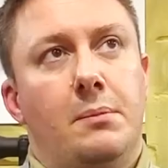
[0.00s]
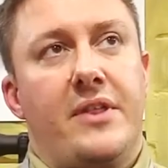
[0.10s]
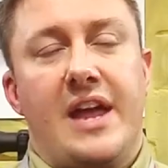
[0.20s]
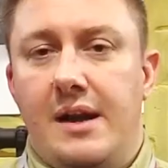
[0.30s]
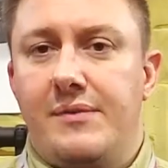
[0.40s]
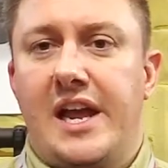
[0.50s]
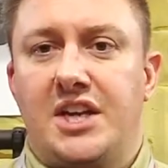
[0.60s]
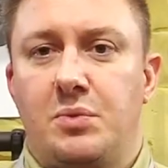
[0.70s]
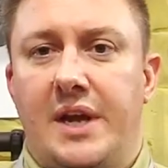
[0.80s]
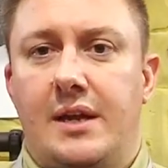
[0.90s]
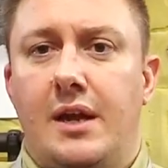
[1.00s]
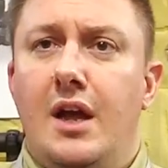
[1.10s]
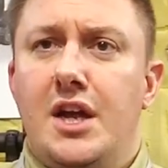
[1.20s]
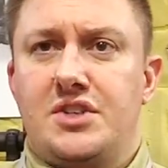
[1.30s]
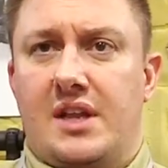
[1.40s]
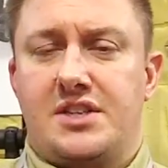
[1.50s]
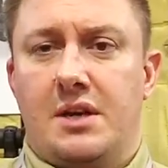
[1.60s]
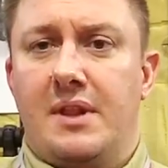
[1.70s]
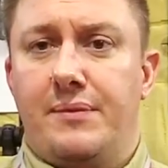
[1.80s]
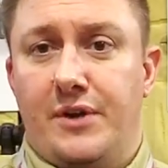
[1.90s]
by the end of next week. So that's going
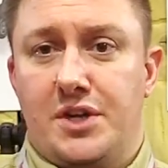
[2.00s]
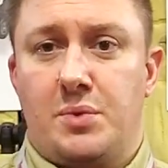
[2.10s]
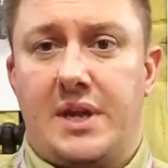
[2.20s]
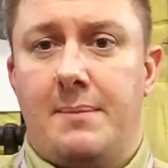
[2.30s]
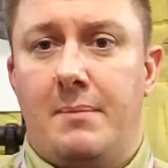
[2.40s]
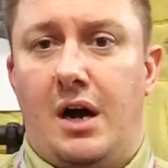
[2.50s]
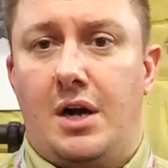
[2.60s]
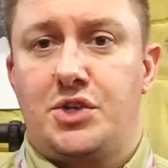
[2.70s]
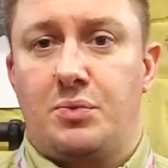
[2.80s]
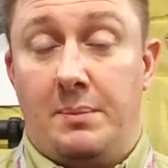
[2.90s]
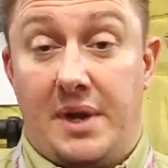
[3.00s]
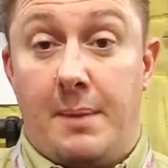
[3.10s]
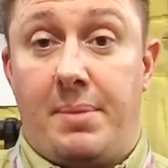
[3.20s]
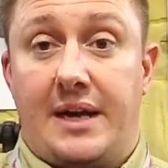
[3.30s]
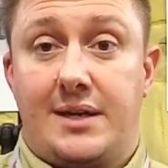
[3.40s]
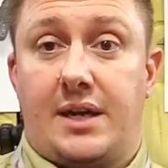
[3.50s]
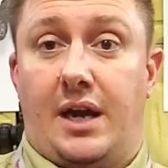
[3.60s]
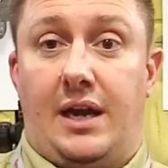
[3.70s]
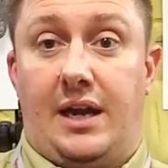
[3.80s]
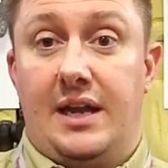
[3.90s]
to be the first week in March when we get back
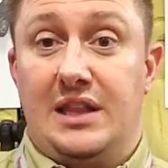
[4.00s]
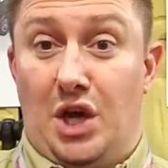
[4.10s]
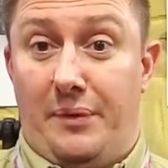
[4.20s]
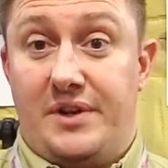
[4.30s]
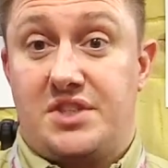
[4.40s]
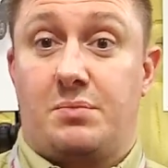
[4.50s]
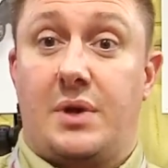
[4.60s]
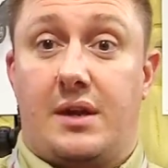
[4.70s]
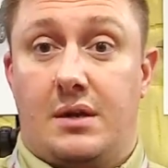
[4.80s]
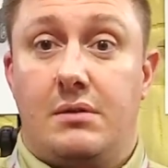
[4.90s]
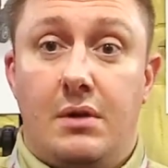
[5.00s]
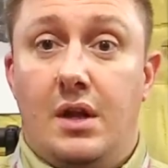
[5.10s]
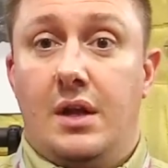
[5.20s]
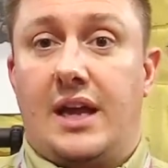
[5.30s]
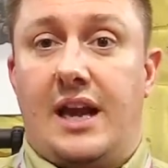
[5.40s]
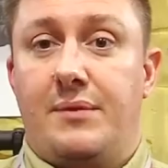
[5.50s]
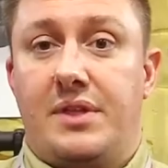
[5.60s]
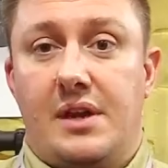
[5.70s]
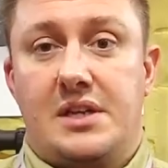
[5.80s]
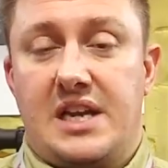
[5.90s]
in the office and we can get
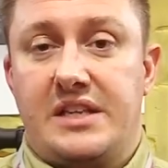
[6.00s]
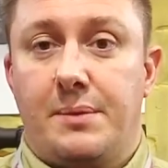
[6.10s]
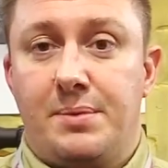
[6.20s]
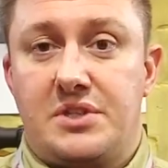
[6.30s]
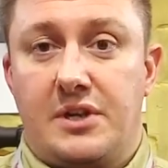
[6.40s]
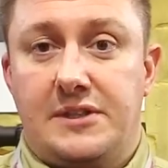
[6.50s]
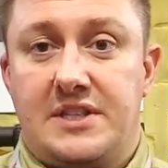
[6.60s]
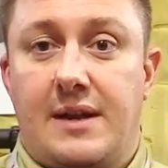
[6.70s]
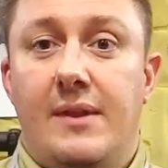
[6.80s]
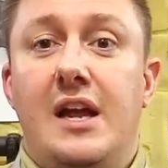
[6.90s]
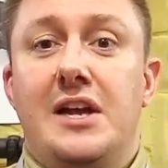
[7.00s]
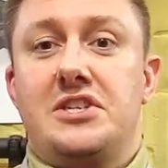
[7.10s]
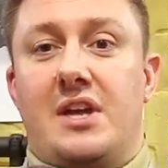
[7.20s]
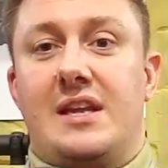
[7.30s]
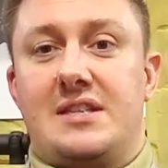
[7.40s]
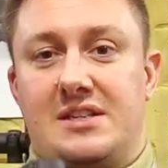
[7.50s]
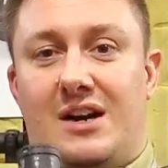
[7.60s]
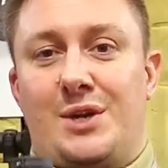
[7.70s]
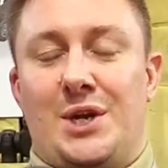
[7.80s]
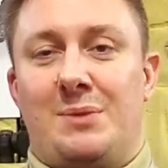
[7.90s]
everything set up and sorted. So this is
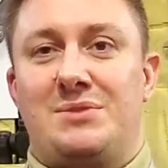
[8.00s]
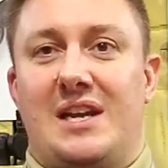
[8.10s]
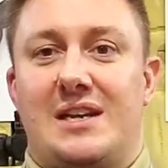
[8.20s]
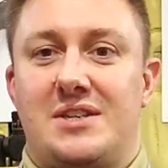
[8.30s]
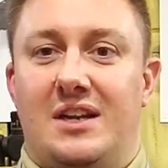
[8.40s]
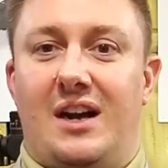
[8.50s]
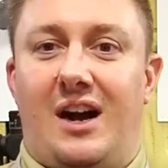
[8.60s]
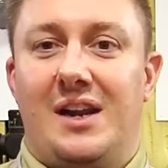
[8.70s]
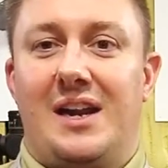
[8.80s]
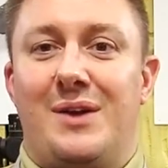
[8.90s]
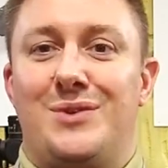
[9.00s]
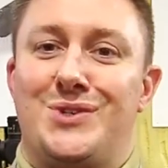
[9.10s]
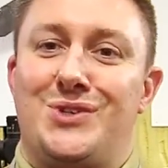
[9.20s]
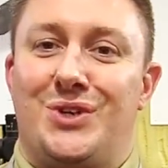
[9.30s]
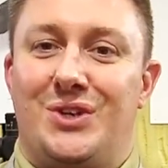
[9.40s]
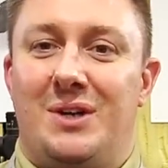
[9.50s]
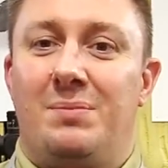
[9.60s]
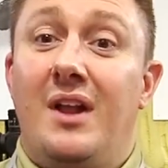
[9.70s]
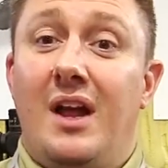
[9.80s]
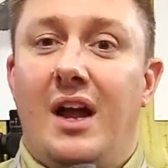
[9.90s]
Arken Optics at Highland Outdoors
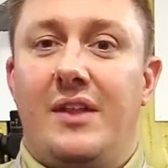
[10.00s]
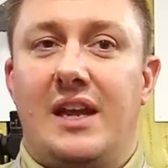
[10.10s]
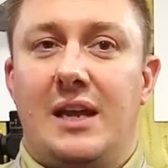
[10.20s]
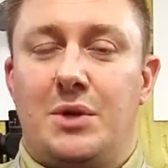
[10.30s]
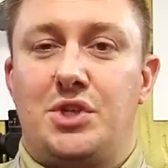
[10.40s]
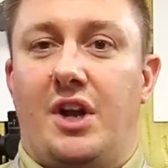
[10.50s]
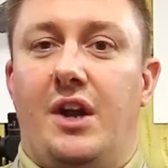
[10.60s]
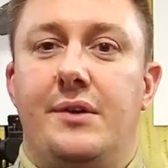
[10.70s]
Europe at the IWA Show